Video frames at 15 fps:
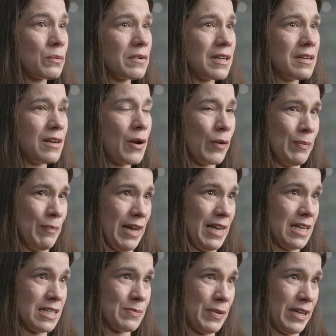knowing my
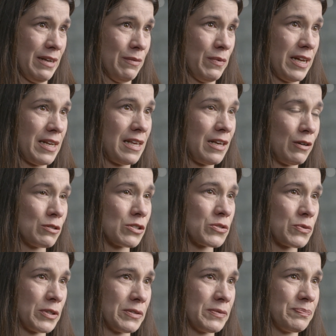husband and what he goes
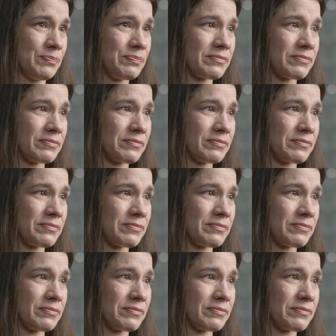through,